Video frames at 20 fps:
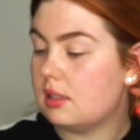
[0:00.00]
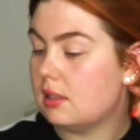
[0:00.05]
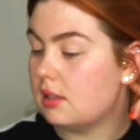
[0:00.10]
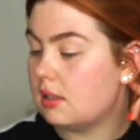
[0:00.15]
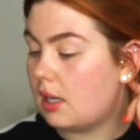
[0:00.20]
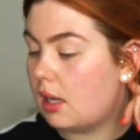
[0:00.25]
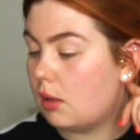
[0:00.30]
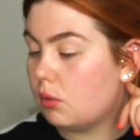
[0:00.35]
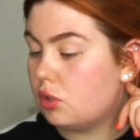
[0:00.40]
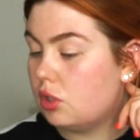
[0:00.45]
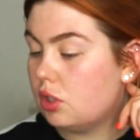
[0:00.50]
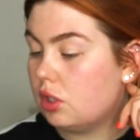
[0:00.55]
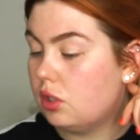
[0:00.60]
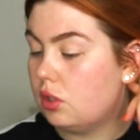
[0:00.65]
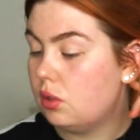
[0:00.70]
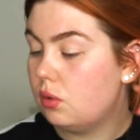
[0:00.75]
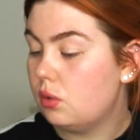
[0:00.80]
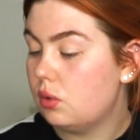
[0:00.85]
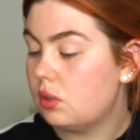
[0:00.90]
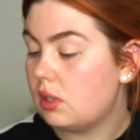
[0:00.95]
in how to
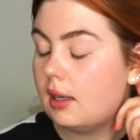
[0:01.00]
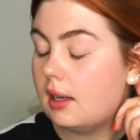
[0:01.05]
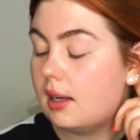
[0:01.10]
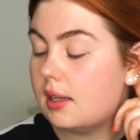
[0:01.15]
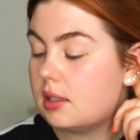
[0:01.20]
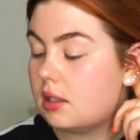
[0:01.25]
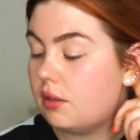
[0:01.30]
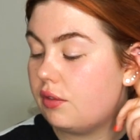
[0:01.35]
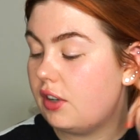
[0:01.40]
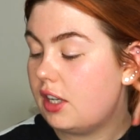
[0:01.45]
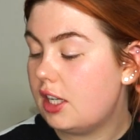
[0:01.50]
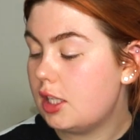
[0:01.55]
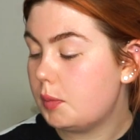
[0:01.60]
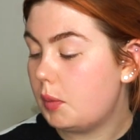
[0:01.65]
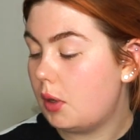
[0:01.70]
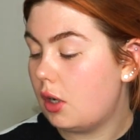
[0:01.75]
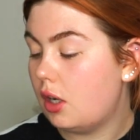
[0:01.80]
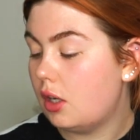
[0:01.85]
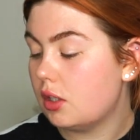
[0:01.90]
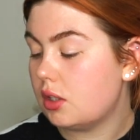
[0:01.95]
use. As the first
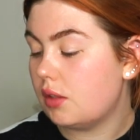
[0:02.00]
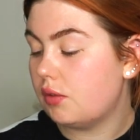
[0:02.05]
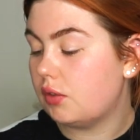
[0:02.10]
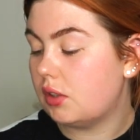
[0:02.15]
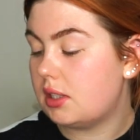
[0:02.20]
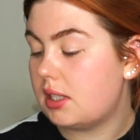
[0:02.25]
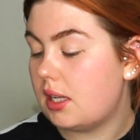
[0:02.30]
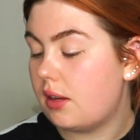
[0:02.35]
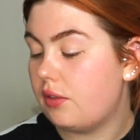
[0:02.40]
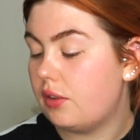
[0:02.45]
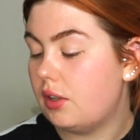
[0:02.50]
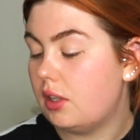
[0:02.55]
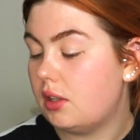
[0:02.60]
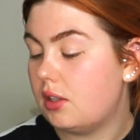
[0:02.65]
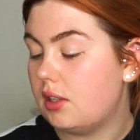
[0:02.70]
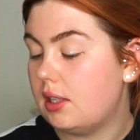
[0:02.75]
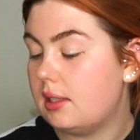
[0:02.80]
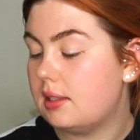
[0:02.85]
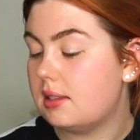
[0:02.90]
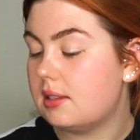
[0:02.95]
part of the definite
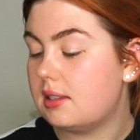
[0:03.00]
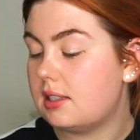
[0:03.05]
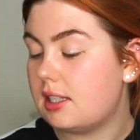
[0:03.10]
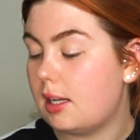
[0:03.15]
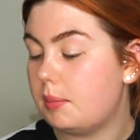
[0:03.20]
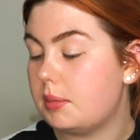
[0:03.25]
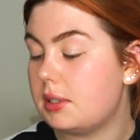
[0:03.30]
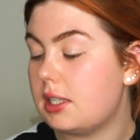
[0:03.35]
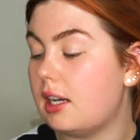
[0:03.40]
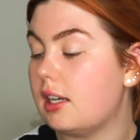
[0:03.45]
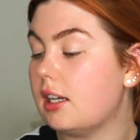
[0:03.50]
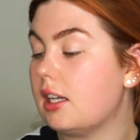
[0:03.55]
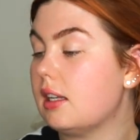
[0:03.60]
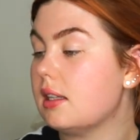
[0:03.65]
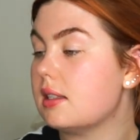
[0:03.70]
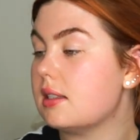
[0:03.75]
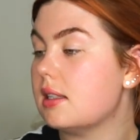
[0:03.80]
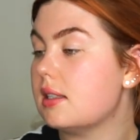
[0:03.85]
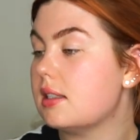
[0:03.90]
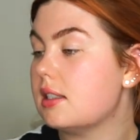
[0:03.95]
3-step
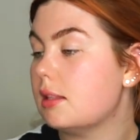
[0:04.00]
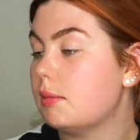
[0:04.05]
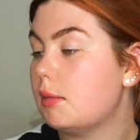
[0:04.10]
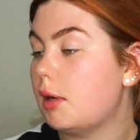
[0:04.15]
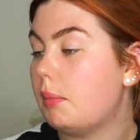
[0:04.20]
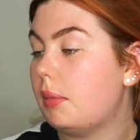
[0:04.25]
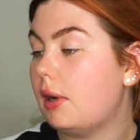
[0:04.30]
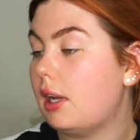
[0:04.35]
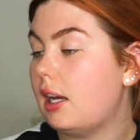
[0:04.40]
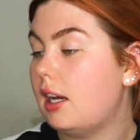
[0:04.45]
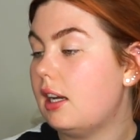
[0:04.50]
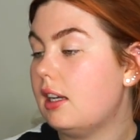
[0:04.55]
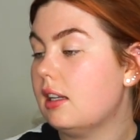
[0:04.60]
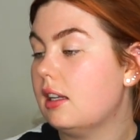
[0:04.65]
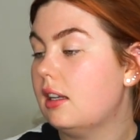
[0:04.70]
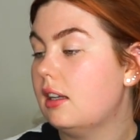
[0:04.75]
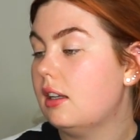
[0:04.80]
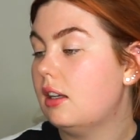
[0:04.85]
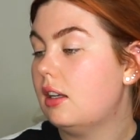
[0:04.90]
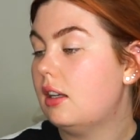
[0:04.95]
tanning system, apply
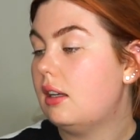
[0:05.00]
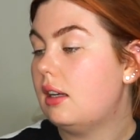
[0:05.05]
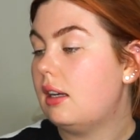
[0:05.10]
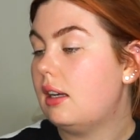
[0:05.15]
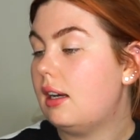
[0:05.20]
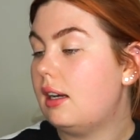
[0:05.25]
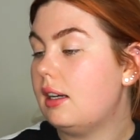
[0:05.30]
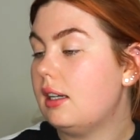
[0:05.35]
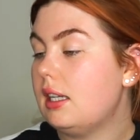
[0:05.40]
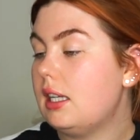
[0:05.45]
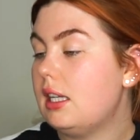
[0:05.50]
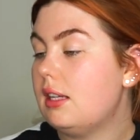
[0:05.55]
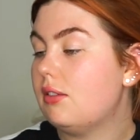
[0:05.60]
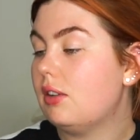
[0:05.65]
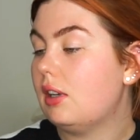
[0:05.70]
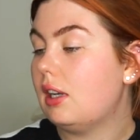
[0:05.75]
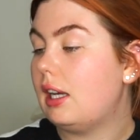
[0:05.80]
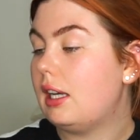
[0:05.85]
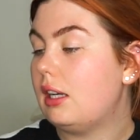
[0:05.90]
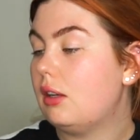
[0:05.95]
an
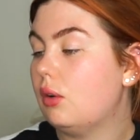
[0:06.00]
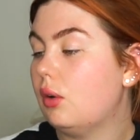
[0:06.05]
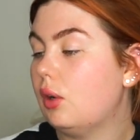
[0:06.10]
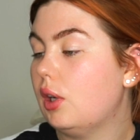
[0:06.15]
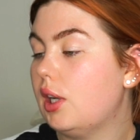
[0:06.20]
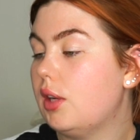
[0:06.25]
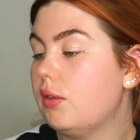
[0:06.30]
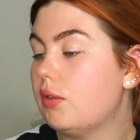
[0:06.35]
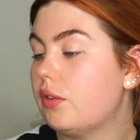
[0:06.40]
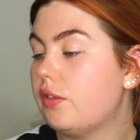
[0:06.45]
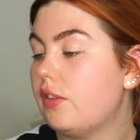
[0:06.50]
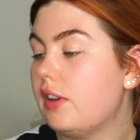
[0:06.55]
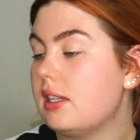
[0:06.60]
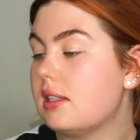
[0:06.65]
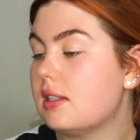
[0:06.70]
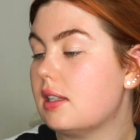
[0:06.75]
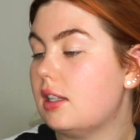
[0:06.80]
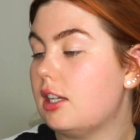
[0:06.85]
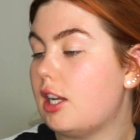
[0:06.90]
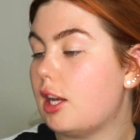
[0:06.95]
even layer all over
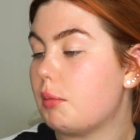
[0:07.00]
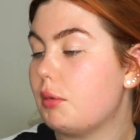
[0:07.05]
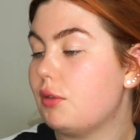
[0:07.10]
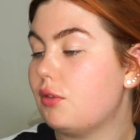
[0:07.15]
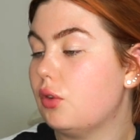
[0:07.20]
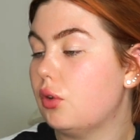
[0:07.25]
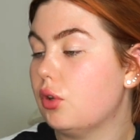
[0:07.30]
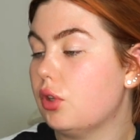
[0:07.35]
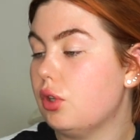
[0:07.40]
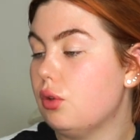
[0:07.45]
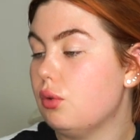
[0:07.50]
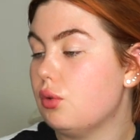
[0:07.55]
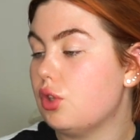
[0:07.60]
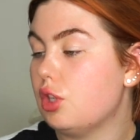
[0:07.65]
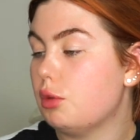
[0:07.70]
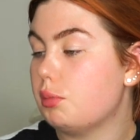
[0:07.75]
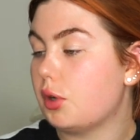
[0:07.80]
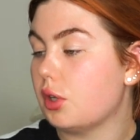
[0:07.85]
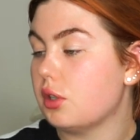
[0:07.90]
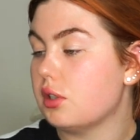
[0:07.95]
face and neck before using
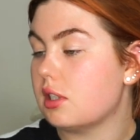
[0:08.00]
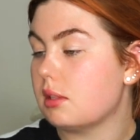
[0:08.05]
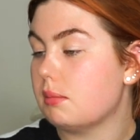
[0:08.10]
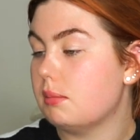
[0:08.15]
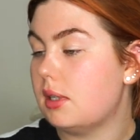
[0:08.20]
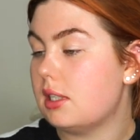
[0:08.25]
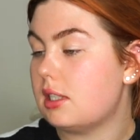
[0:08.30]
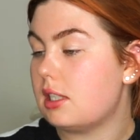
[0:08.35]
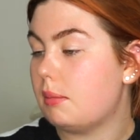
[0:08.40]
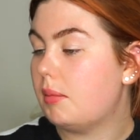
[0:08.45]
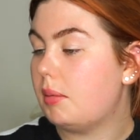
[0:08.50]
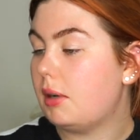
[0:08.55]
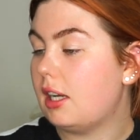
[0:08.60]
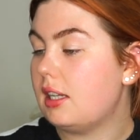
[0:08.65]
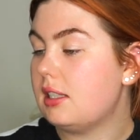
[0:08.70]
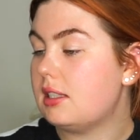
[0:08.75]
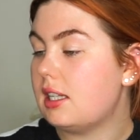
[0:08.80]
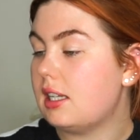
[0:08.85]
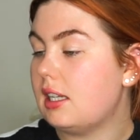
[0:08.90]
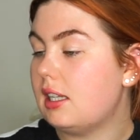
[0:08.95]
your bronzing mist. Apply
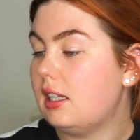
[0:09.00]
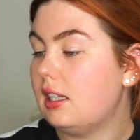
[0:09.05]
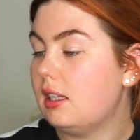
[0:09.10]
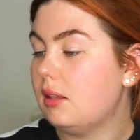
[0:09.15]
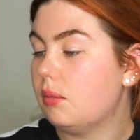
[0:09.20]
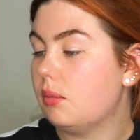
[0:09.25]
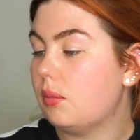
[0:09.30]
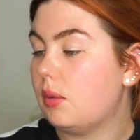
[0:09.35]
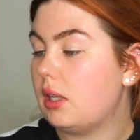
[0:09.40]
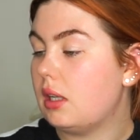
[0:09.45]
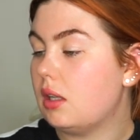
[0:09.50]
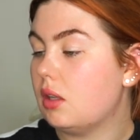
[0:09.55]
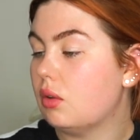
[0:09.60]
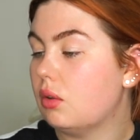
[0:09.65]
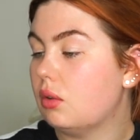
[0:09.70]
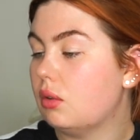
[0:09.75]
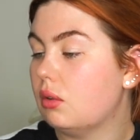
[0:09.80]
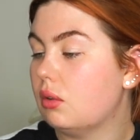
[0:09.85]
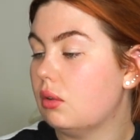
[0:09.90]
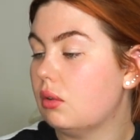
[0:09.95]
daily with
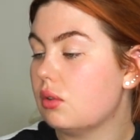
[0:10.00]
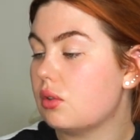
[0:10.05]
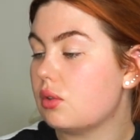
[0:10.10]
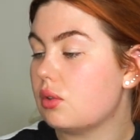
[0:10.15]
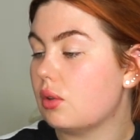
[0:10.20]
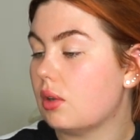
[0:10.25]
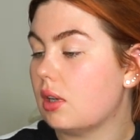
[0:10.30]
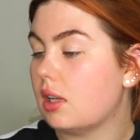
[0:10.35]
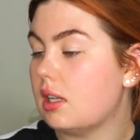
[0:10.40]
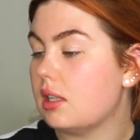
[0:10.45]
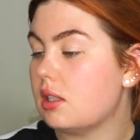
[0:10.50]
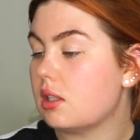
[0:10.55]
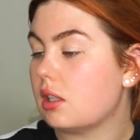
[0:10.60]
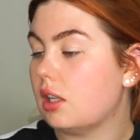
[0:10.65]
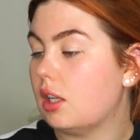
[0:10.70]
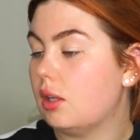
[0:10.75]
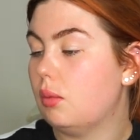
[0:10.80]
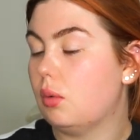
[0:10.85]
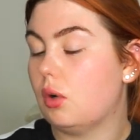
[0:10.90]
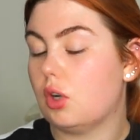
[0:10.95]
your sun-kissed
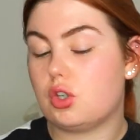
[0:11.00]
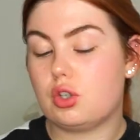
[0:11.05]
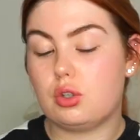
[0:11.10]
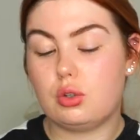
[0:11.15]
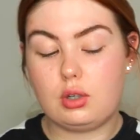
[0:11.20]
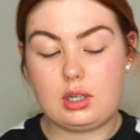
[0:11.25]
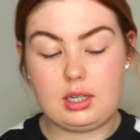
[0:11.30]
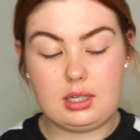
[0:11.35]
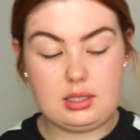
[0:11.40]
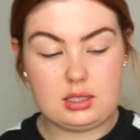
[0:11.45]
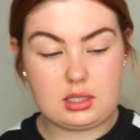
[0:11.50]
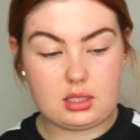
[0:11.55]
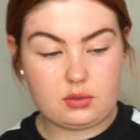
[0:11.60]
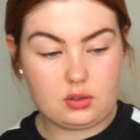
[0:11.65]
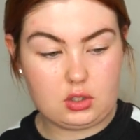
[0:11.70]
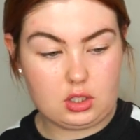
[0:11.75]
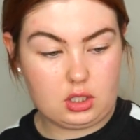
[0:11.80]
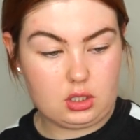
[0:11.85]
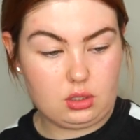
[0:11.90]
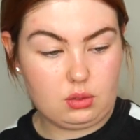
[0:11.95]
glow. Wash your hands
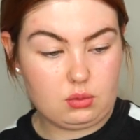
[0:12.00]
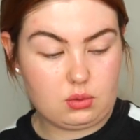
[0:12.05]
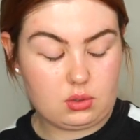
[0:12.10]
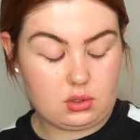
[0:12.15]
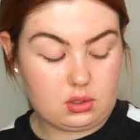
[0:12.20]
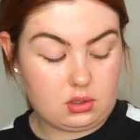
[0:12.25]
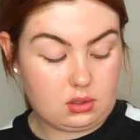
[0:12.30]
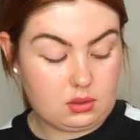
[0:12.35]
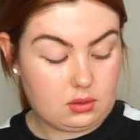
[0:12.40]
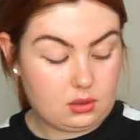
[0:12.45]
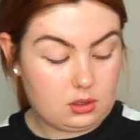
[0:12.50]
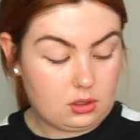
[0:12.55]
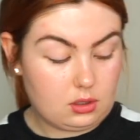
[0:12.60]
after use.